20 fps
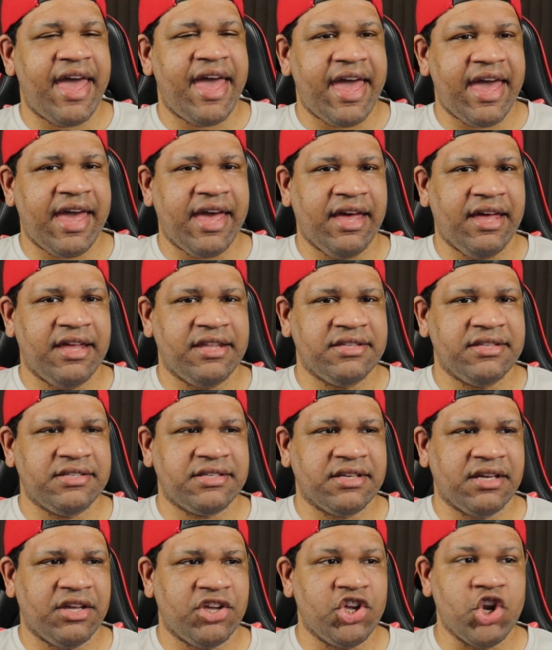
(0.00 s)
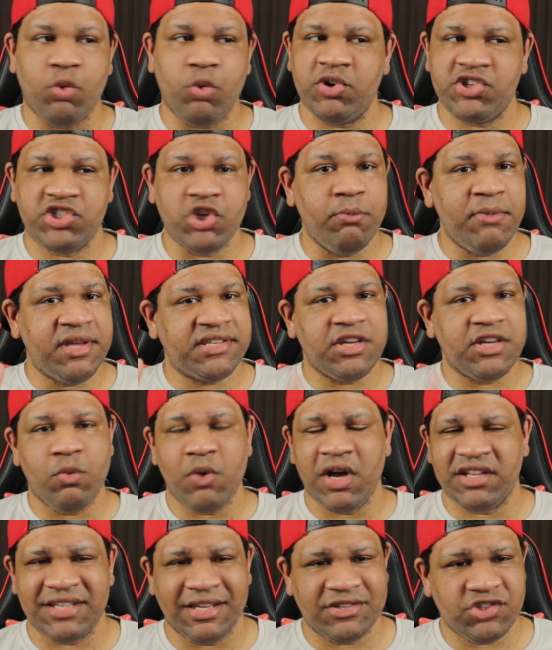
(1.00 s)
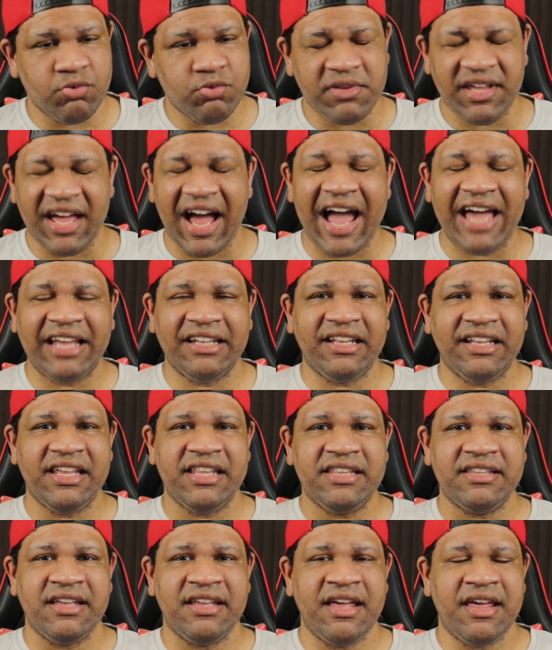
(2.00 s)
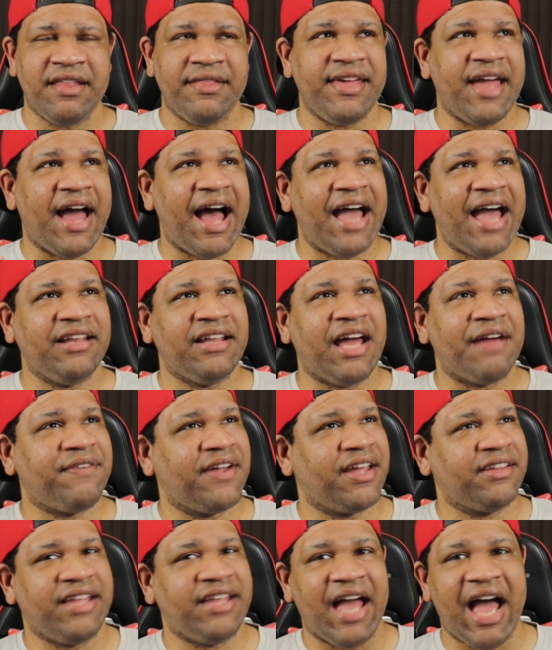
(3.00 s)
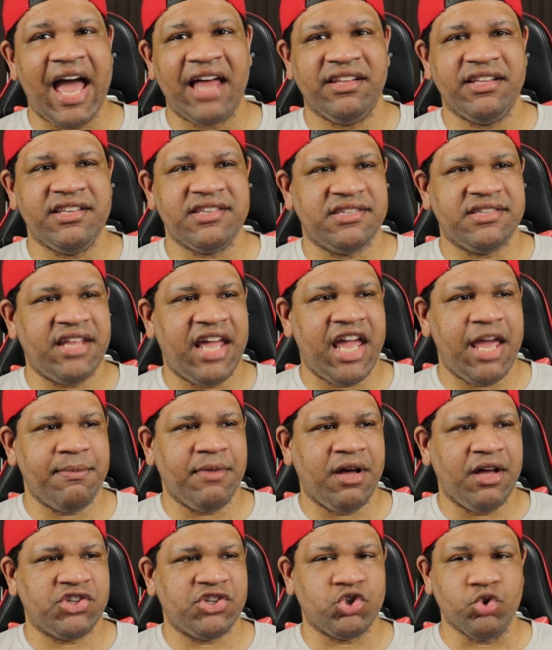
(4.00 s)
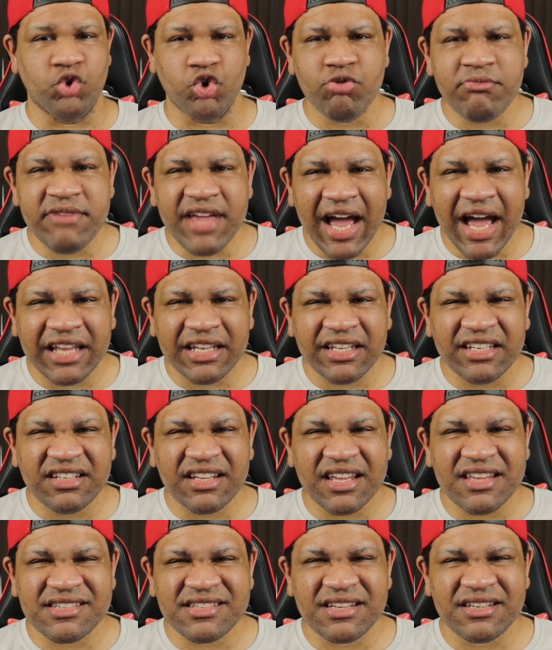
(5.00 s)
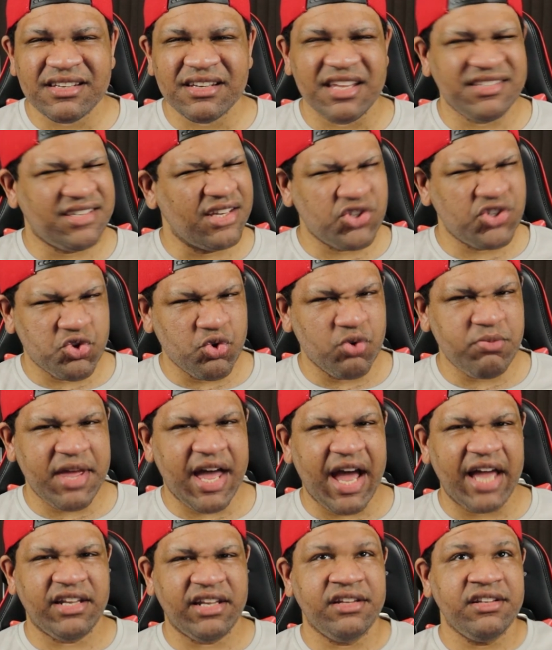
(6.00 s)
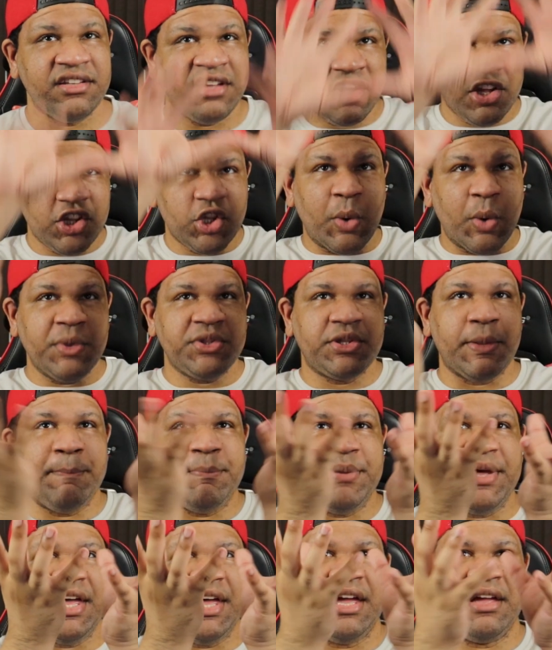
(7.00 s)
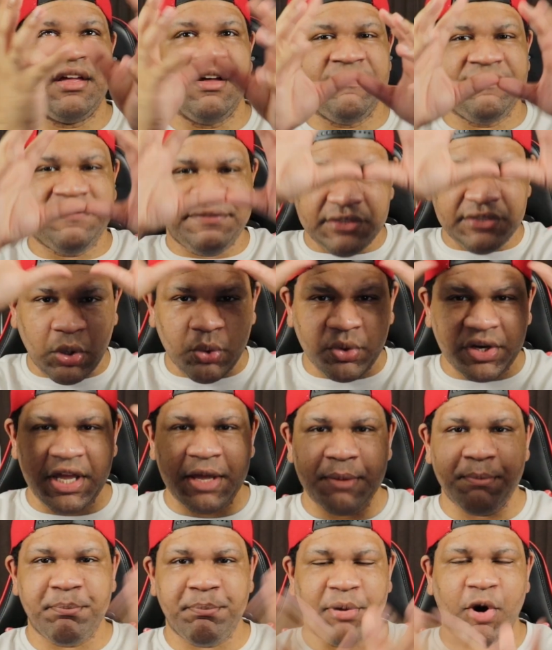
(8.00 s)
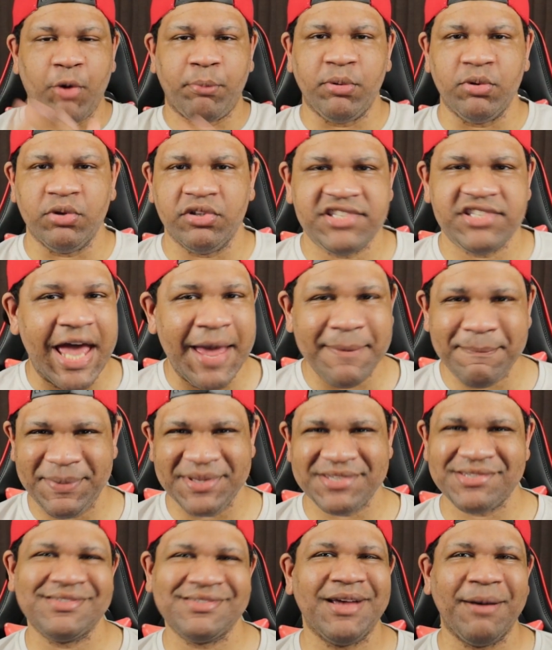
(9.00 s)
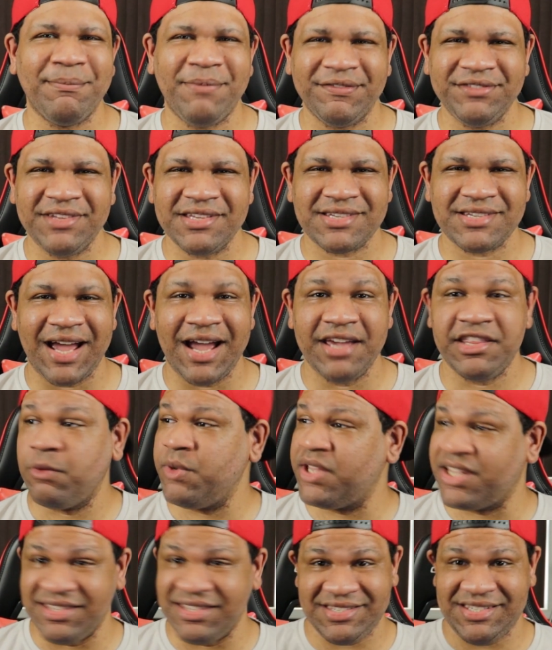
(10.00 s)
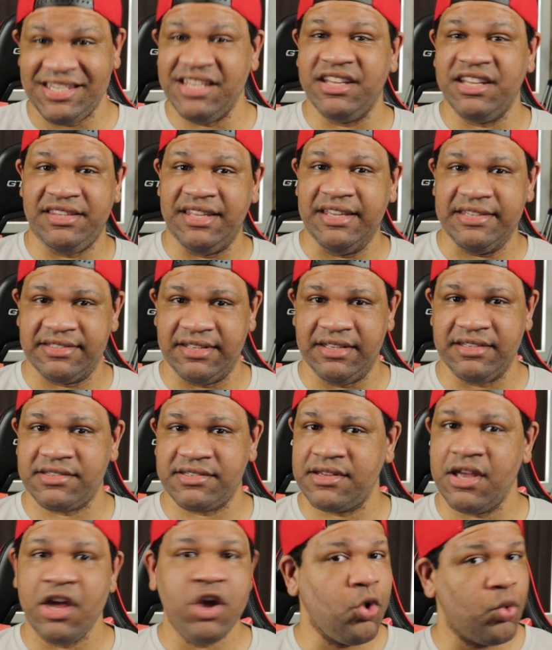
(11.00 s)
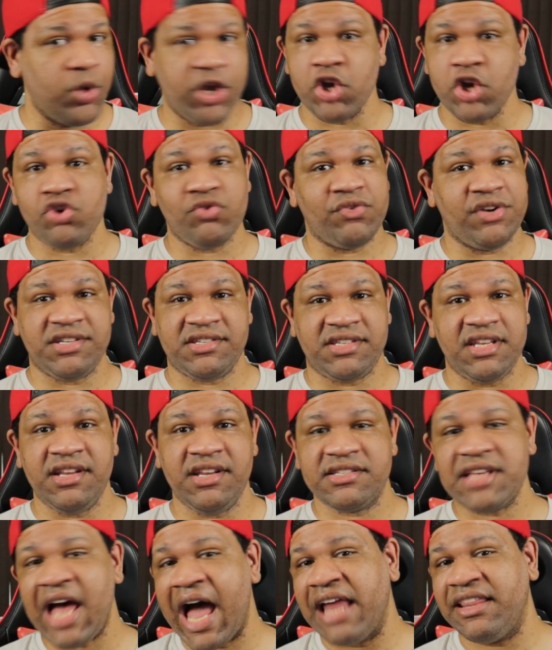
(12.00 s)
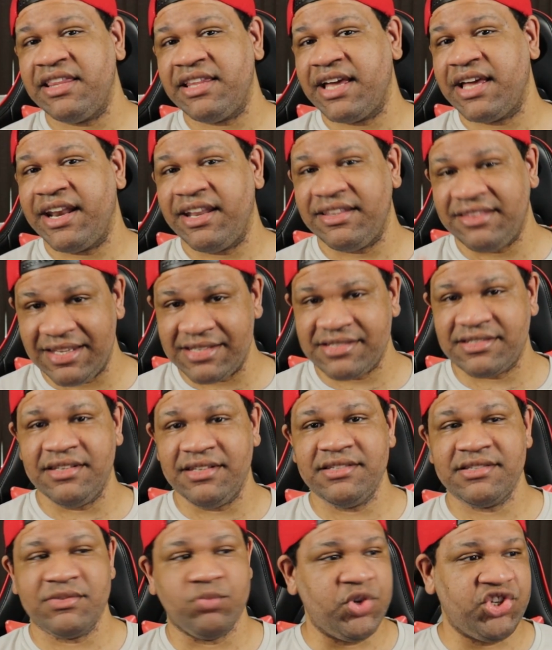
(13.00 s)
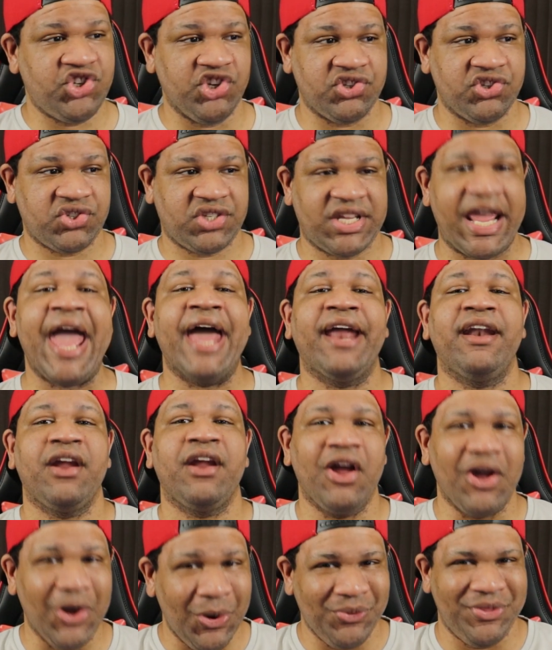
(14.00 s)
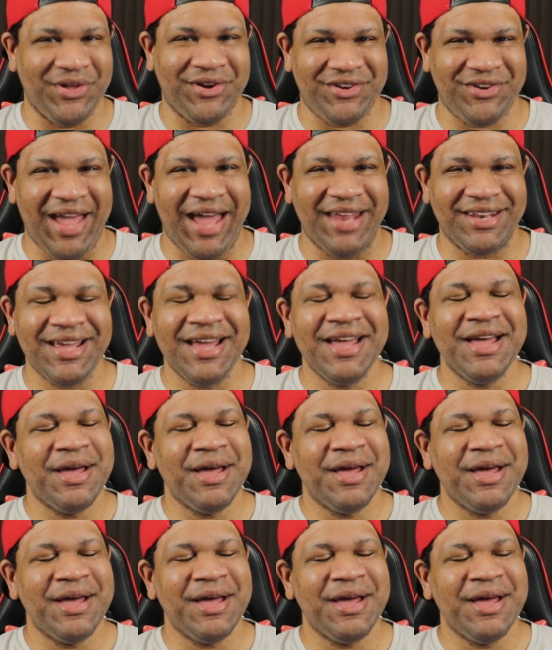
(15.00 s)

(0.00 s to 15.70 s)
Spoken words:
And, we're still missing Watatsumi Island, I forget the island's name, Surumi Island, is it? Is it Surumi Island? The one with the big, floating purple tempest above the sky that we can see in the distance. We can already see this island at a distance, we just can't go there yet.